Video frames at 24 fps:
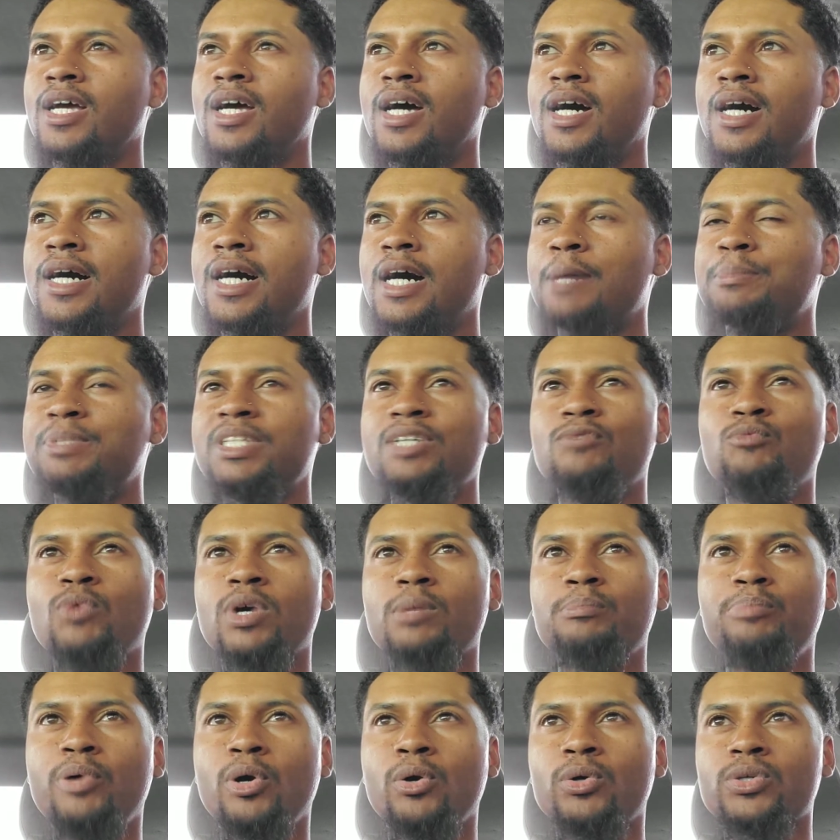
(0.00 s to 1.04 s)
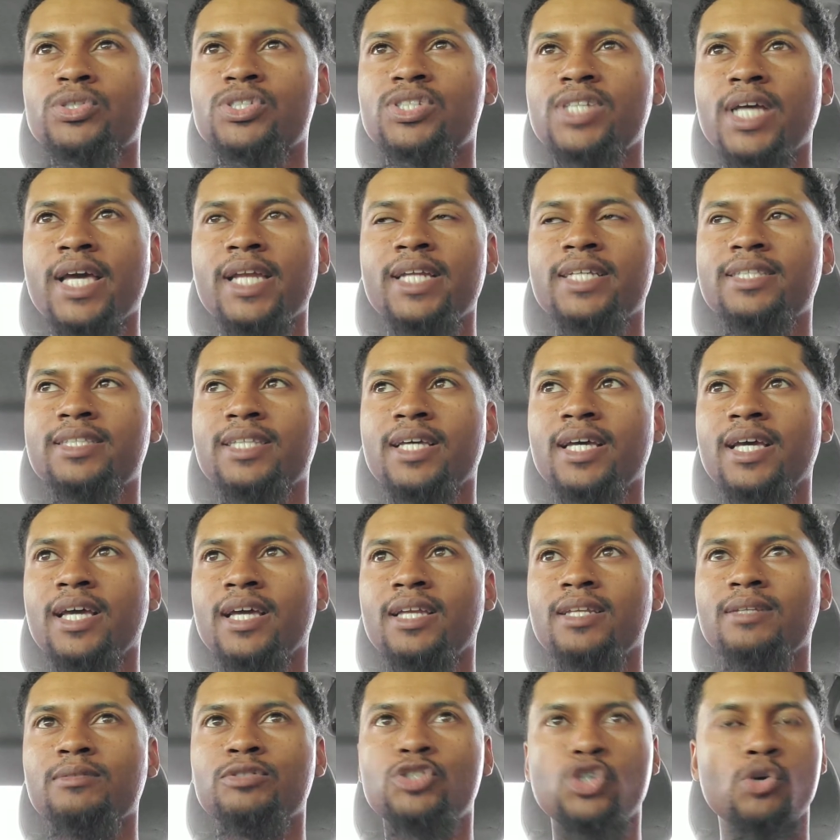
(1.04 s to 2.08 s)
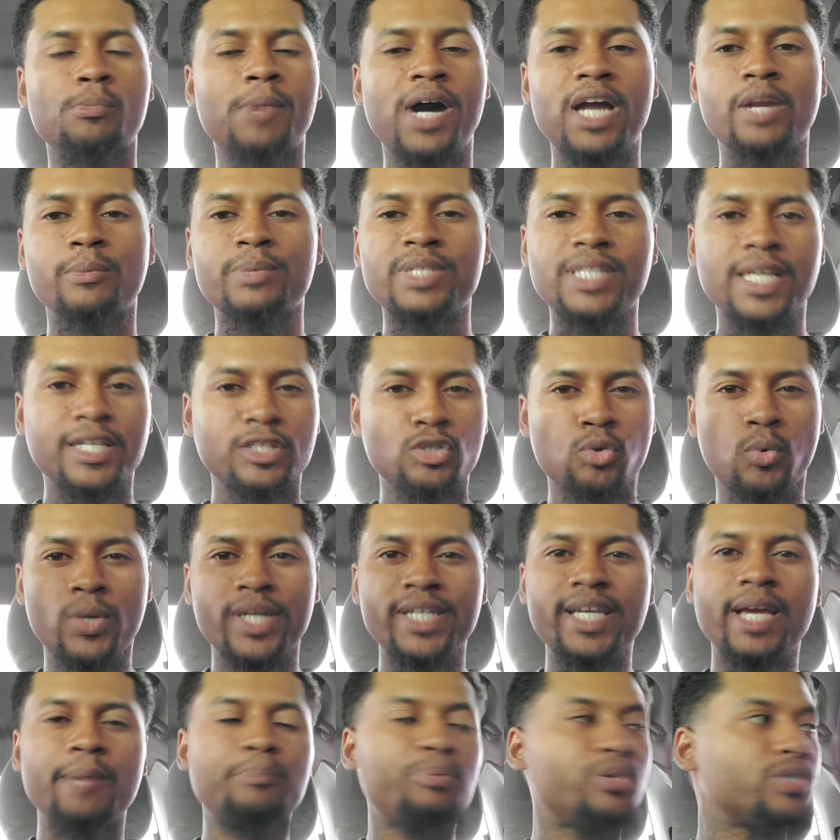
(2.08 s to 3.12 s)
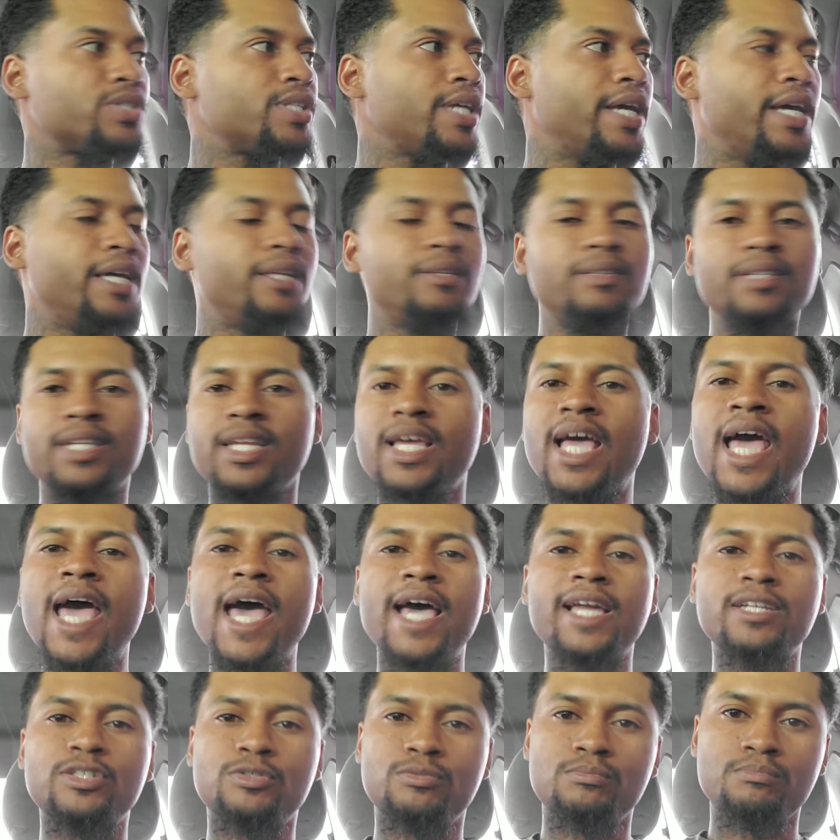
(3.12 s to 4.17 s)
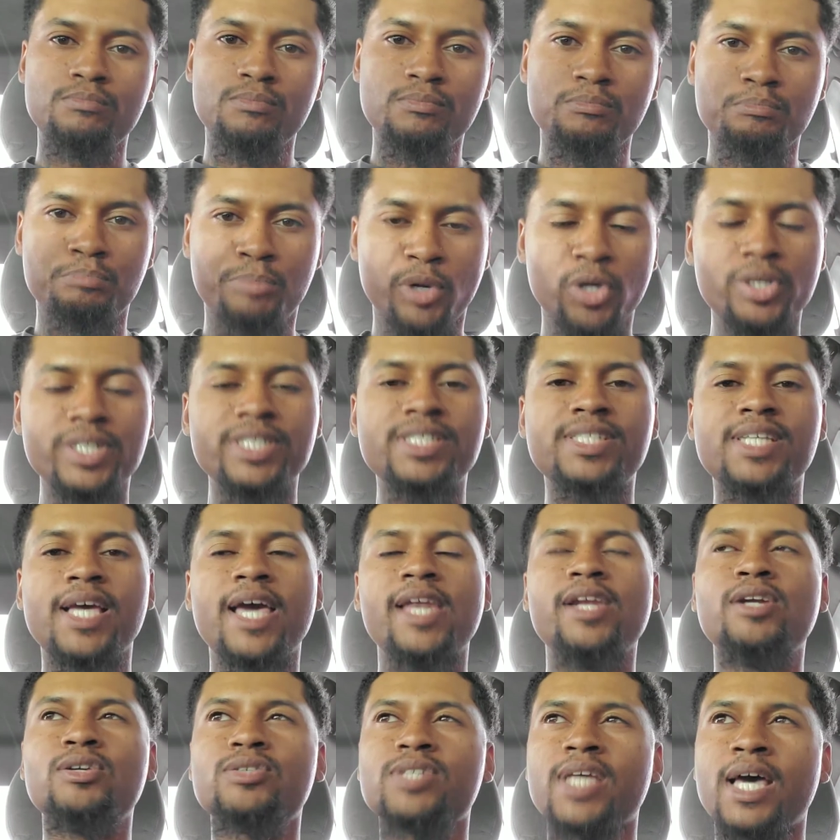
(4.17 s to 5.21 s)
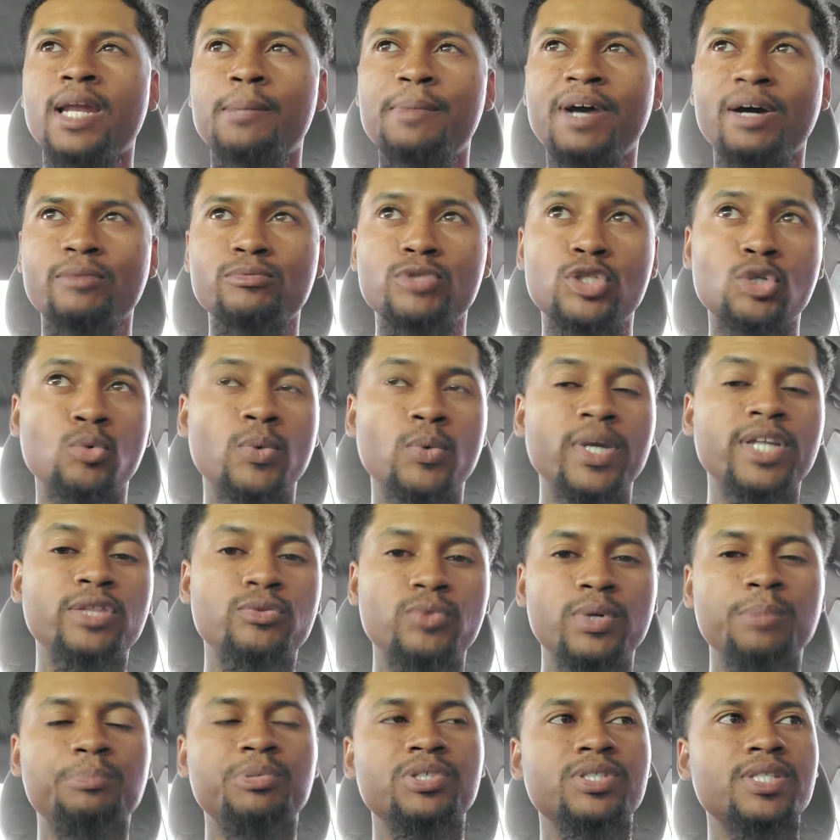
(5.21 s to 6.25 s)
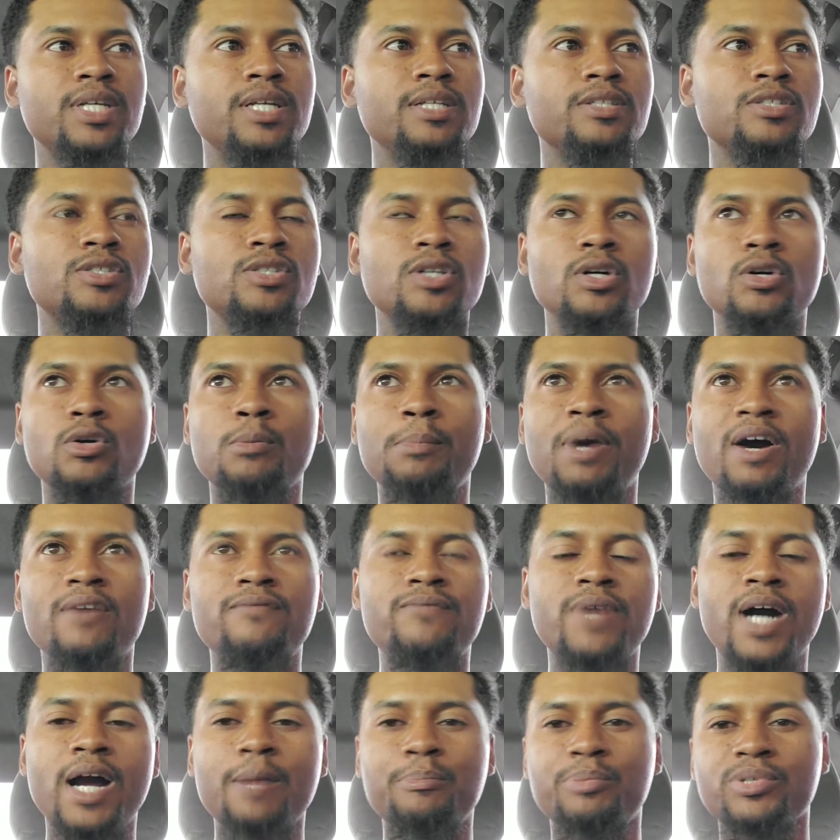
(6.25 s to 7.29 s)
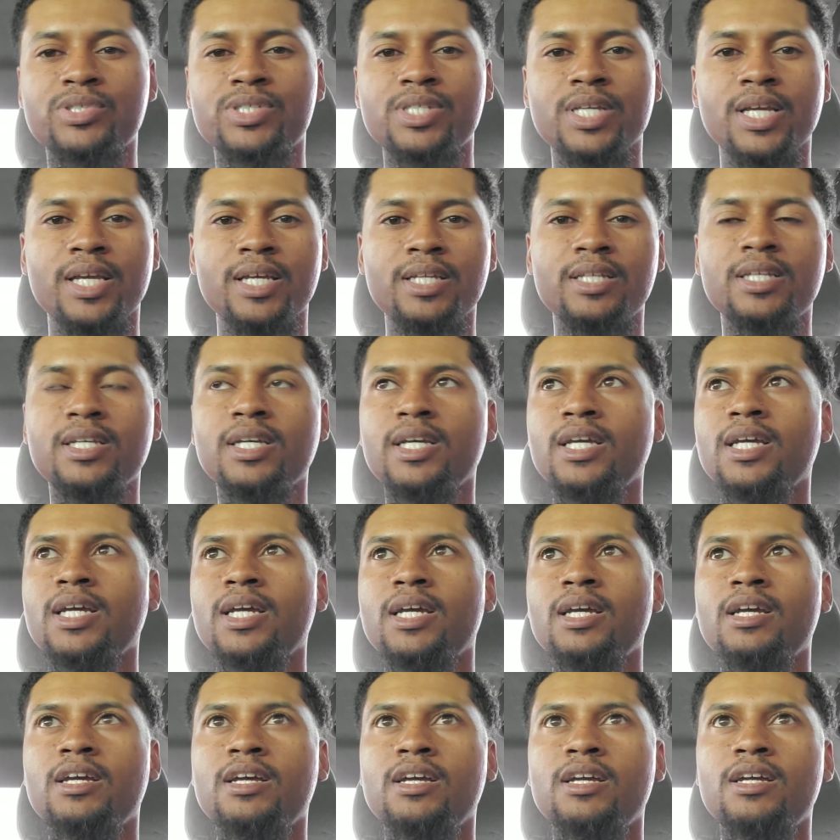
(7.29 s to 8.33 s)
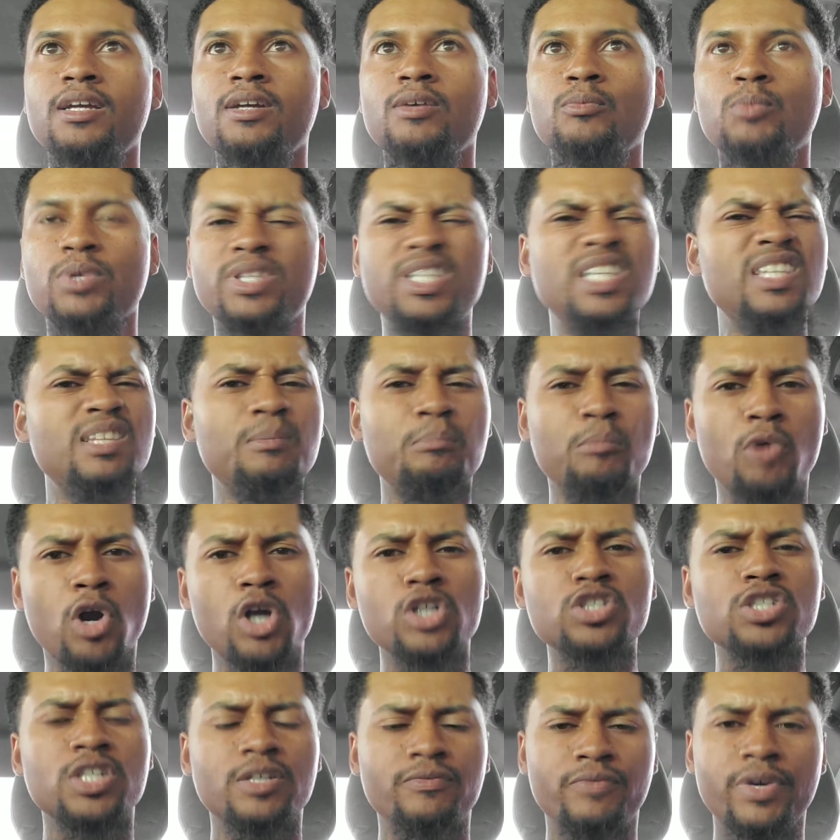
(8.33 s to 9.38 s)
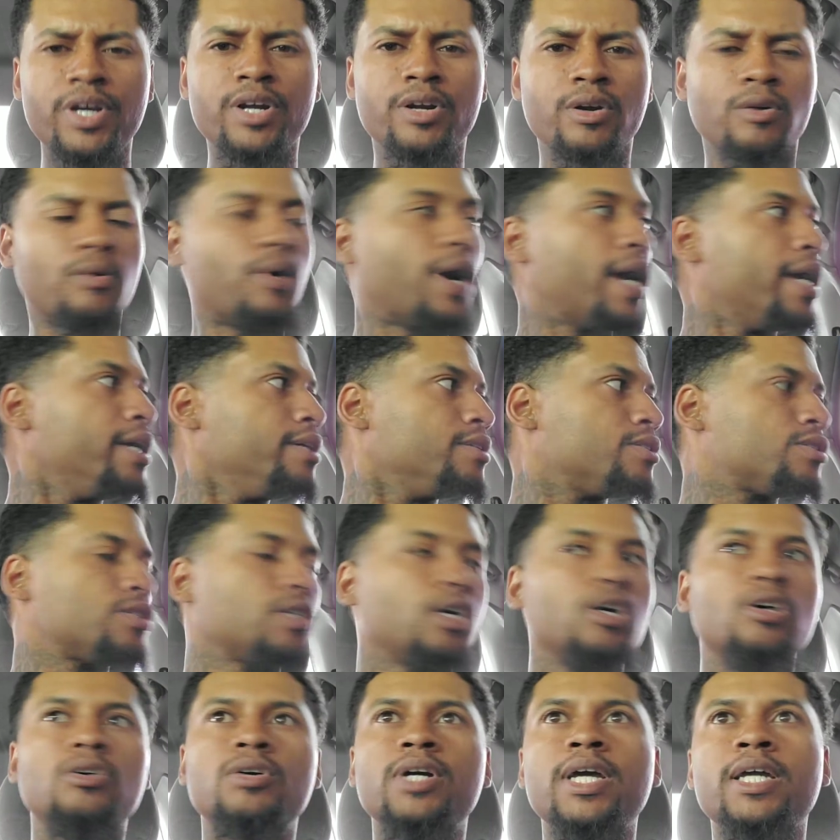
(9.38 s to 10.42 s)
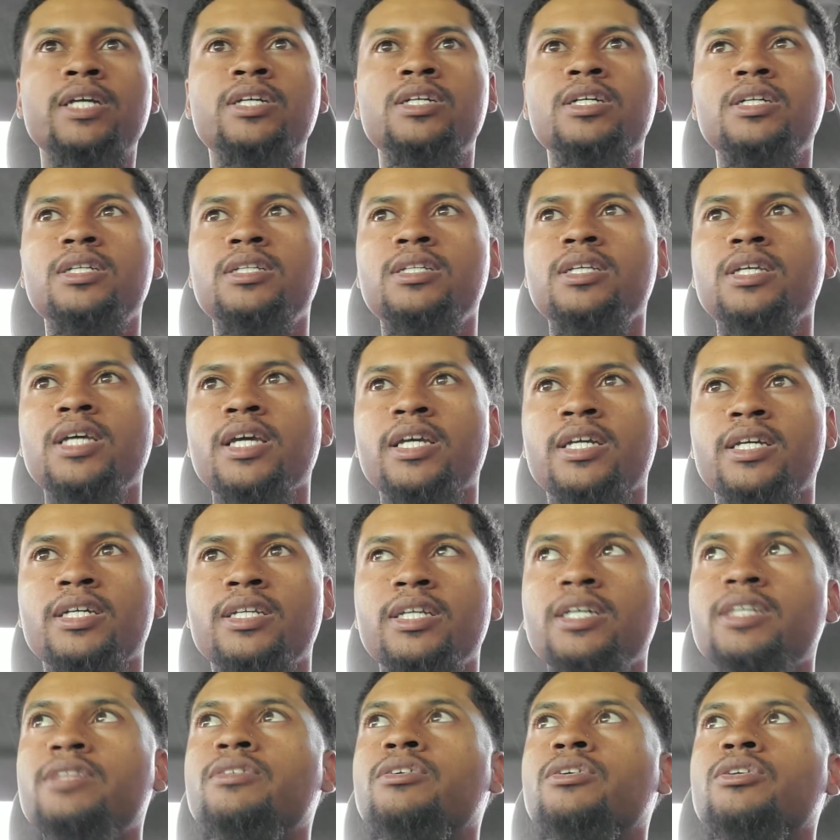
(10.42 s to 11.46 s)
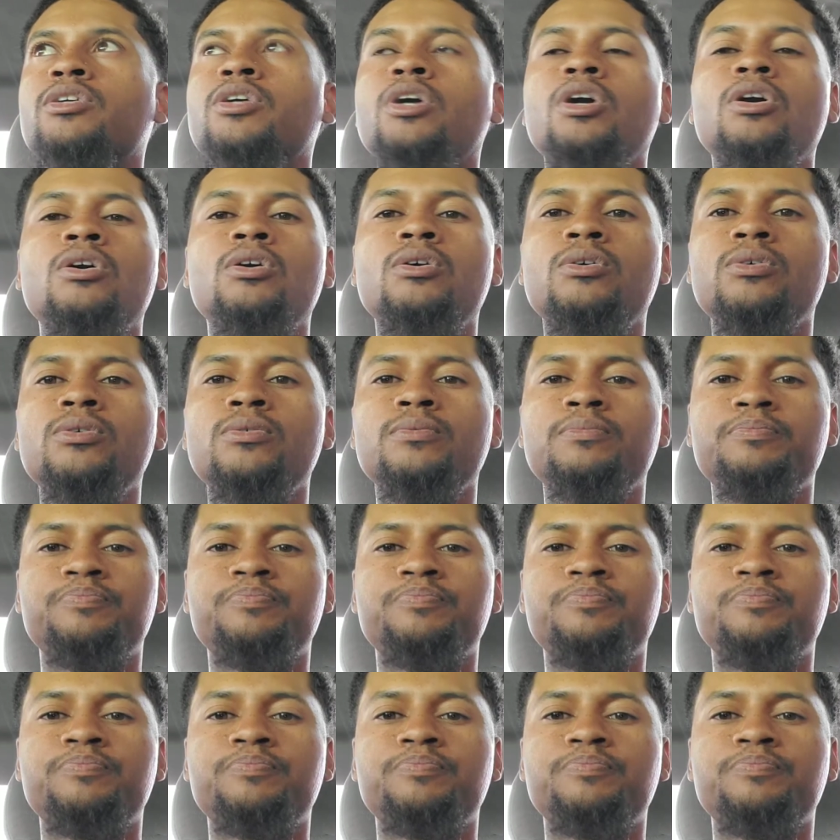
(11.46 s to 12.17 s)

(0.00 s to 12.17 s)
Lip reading: I believe one poll stated that Joe Biden was at 28%, had Bernie Sanders at about 23%, so about 5% within the margin of error, right? So it could go